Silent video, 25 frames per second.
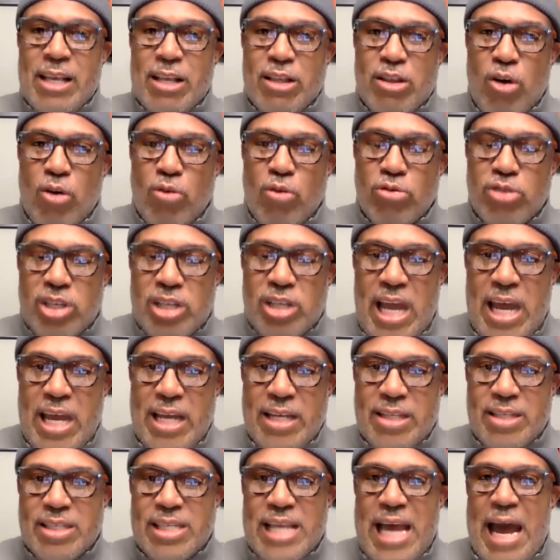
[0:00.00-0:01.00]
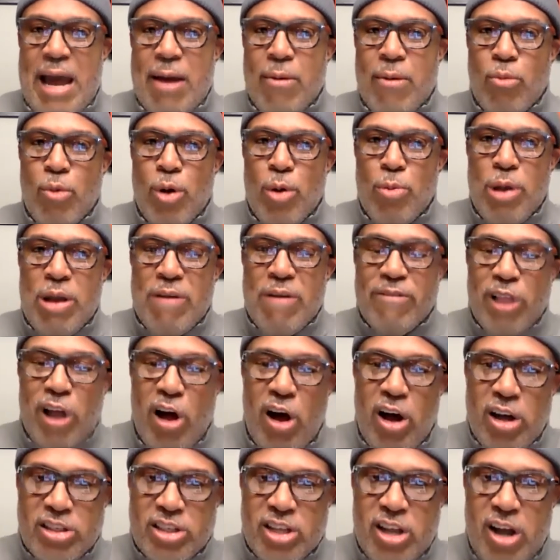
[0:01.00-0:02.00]
that those states that where we've
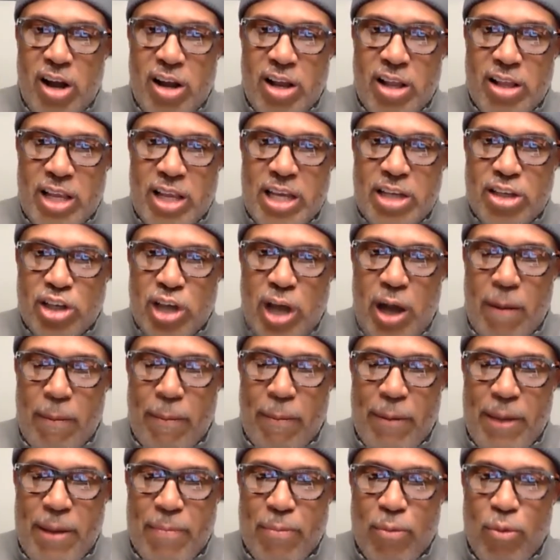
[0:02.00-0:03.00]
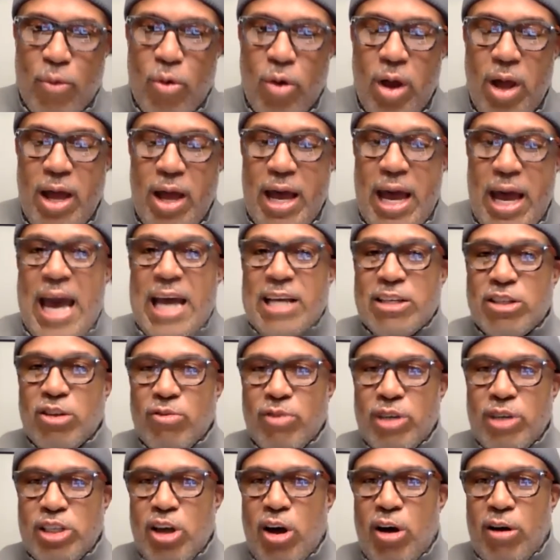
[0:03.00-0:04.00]
lost these young people as a
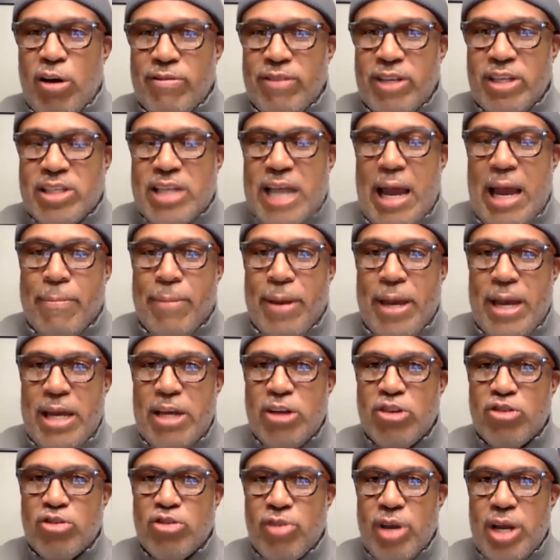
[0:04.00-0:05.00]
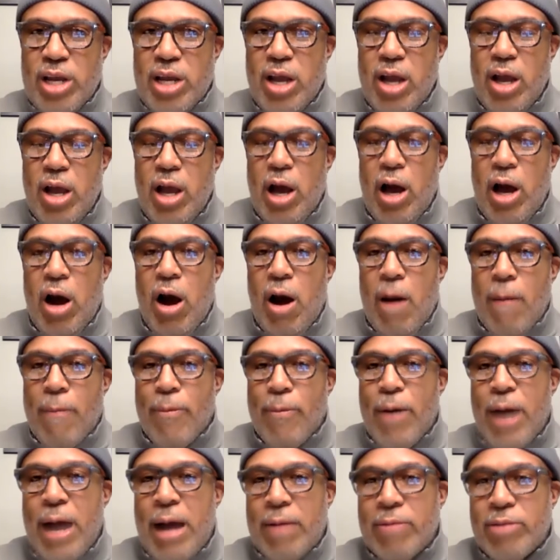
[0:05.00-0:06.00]
result of this type of injury are
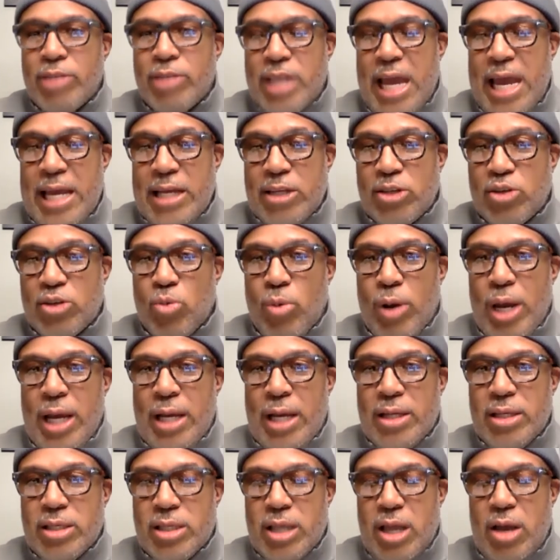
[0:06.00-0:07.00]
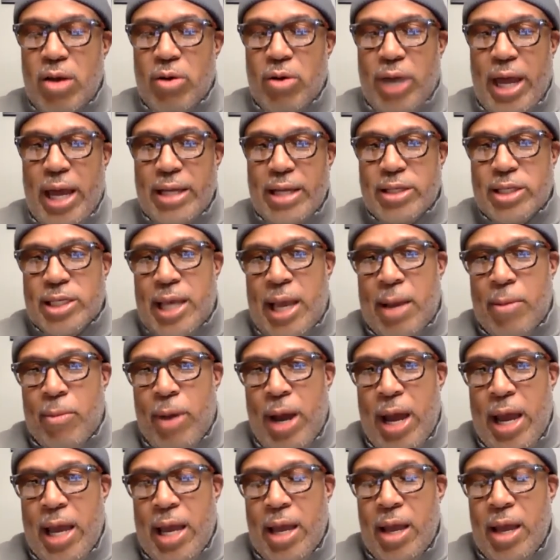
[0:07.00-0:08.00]
prime states where to say, okay, same
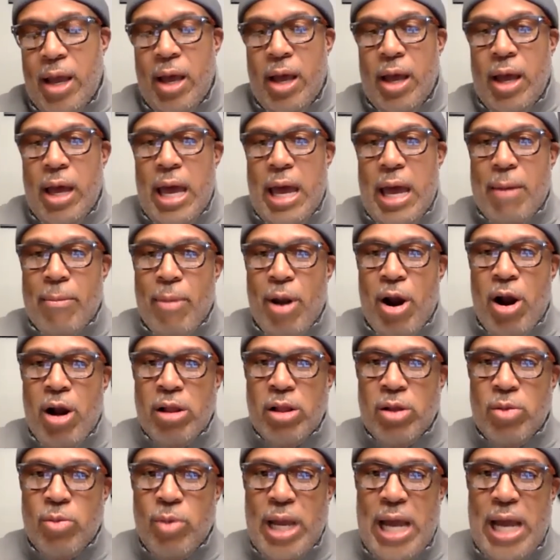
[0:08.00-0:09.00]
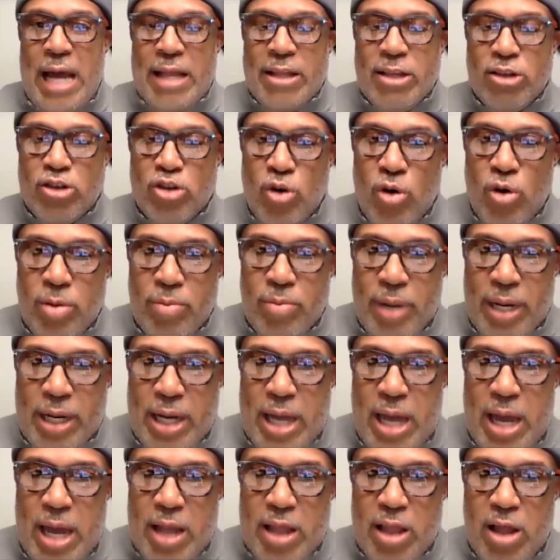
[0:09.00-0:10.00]
way in Maryland, we got the Jordan
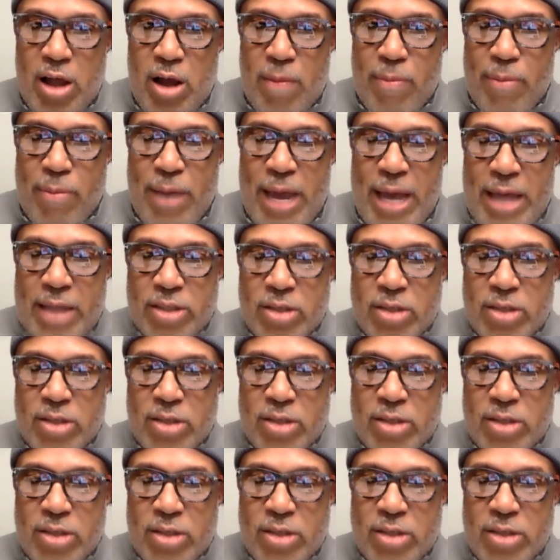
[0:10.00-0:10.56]
McNair law passed.